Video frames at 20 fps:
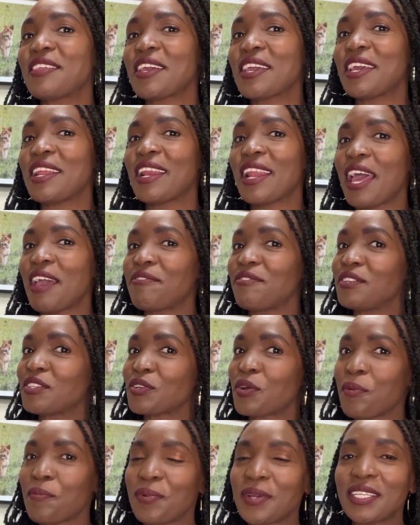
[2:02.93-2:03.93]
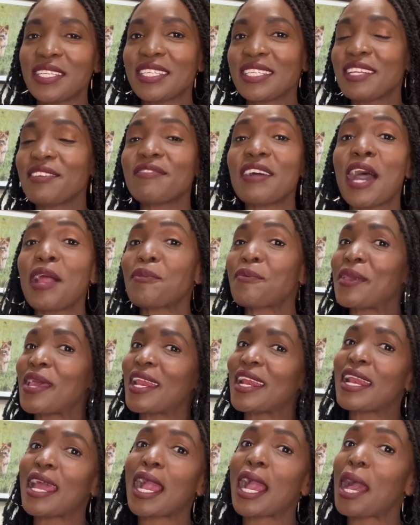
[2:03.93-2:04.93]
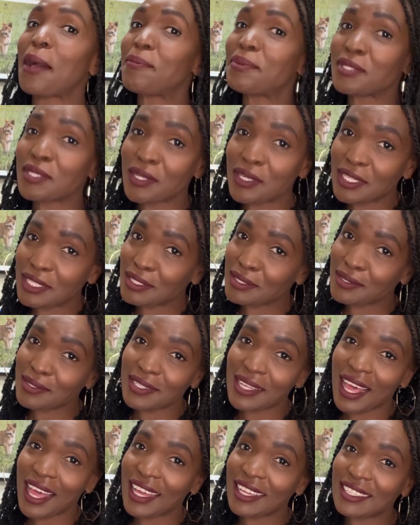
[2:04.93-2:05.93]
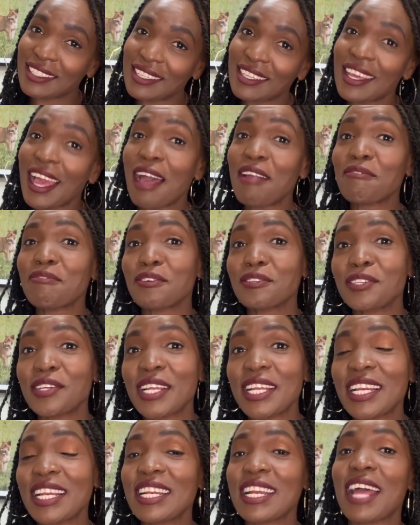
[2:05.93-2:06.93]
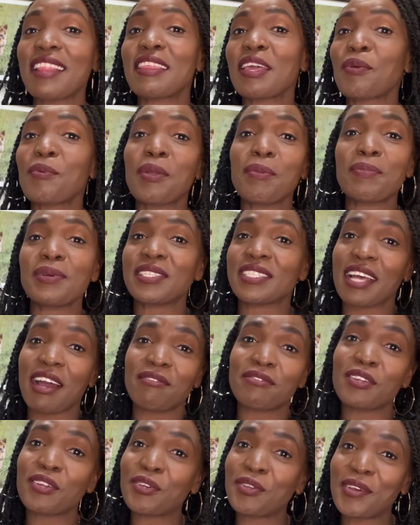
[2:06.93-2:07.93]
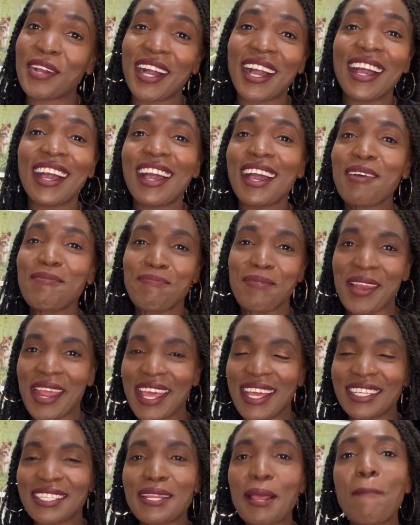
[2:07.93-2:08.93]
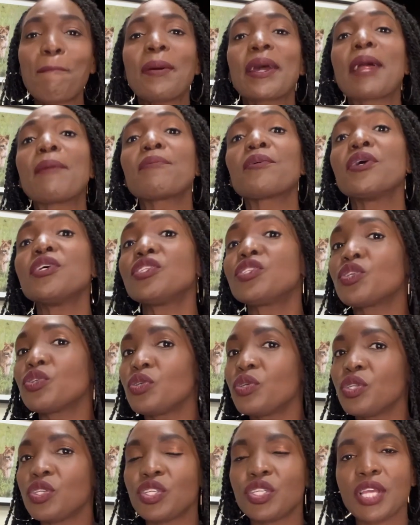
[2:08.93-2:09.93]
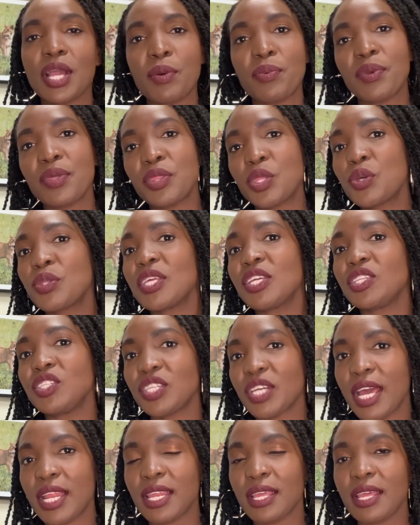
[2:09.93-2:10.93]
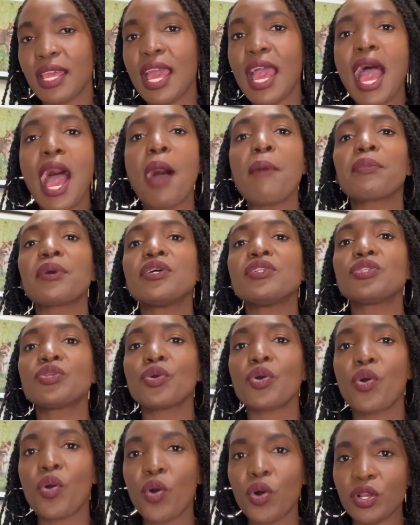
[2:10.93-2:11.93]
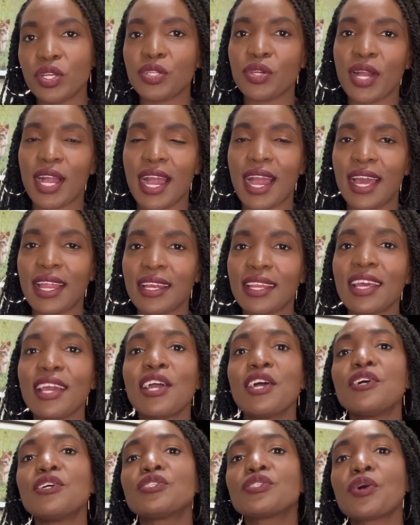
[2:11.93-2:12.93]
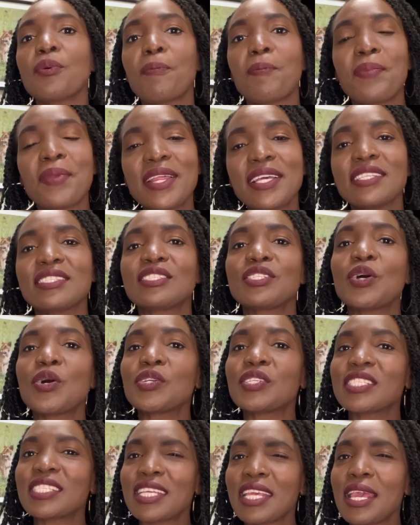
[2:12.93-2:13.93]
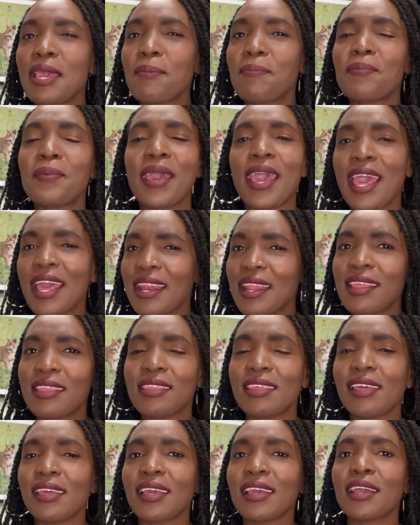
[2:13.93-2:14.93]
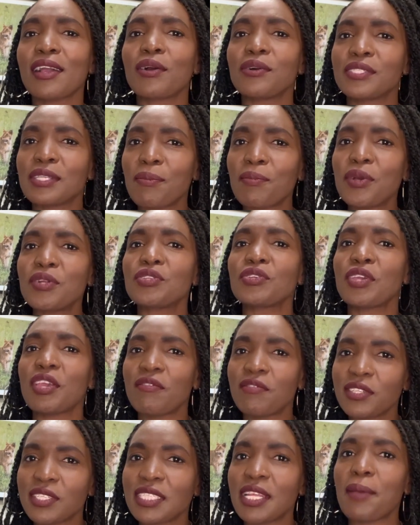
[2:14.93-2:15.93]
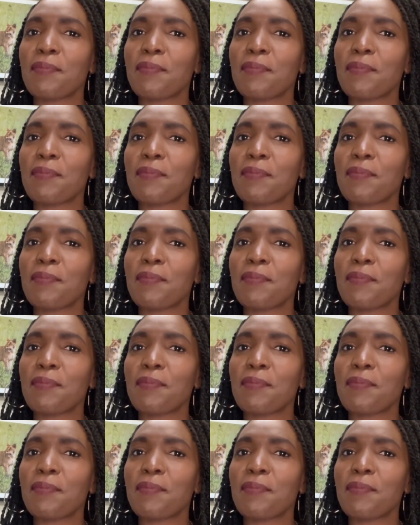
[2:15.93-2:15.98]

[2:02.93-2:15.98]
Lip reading: in life is competitive, and we are in a capitalist society. Unfortunately, nothing will be served on your plate, but I'm going to share with you the journey. I'm going to hold your hand. So please don't skip anything, because I'm going to give you step